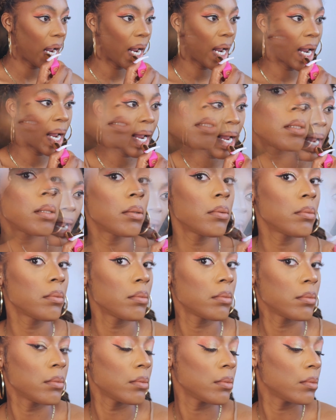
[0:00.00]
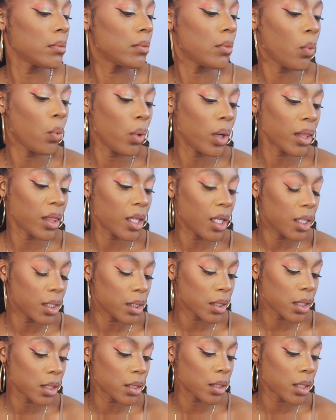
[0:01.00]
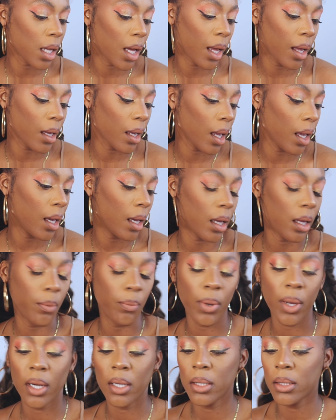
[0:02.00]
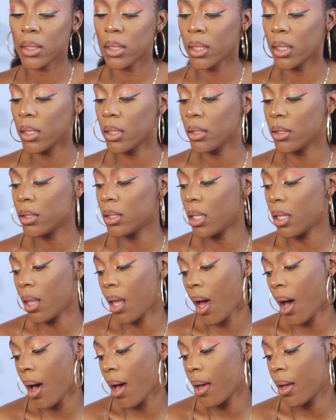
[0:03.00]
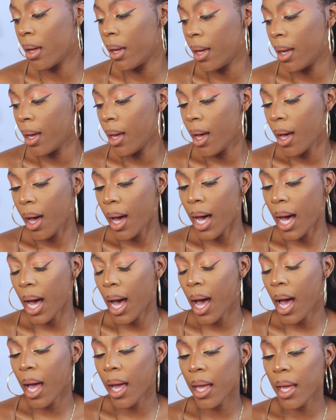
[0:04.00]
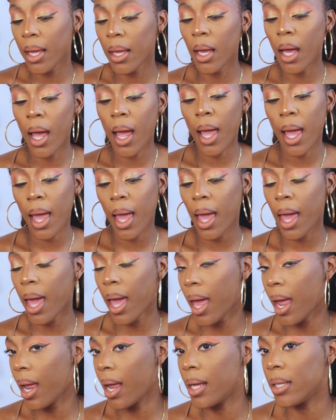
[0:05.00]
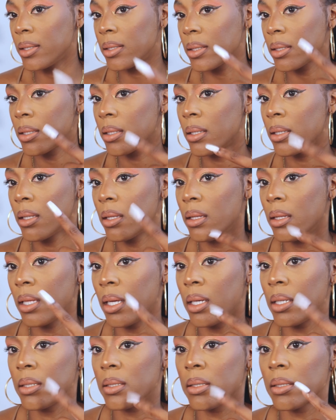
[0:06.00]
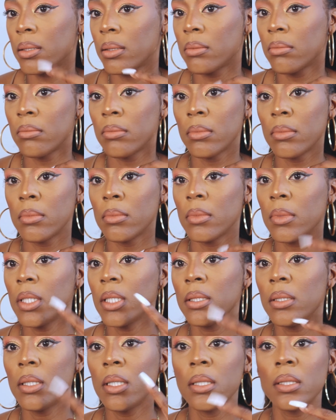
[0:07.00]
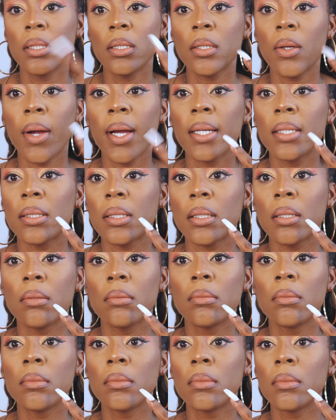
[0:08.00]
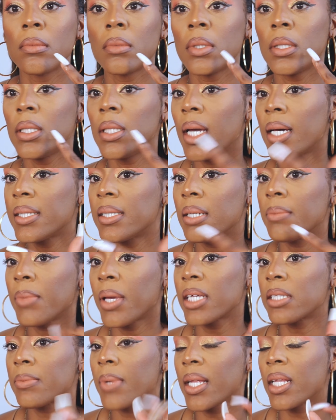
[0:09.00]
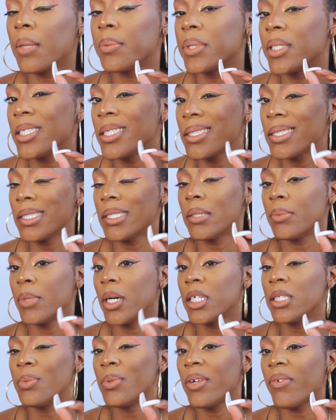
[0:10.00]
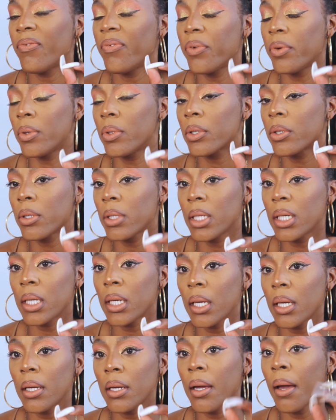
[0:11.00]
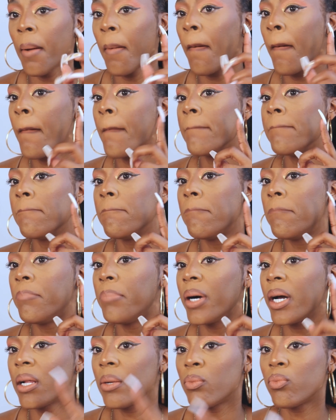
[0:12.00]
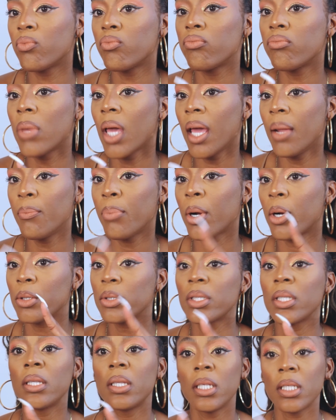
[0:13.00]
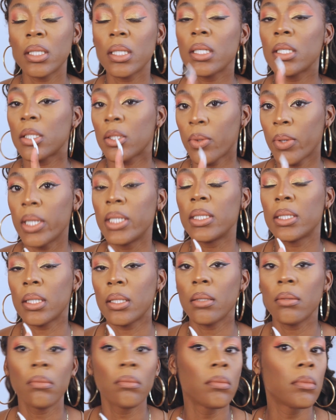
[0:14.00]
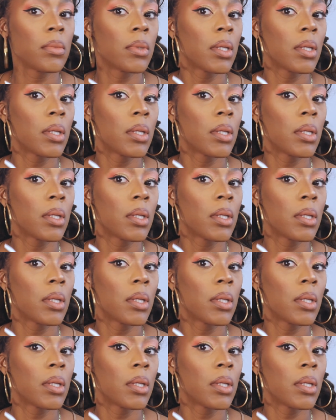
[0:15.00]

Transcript: See what this looks like in comparison to that. I hate this. This, this is crazy. Yes, it makes my lips just a smudge bit fuller looking, but in person, this looks crazy.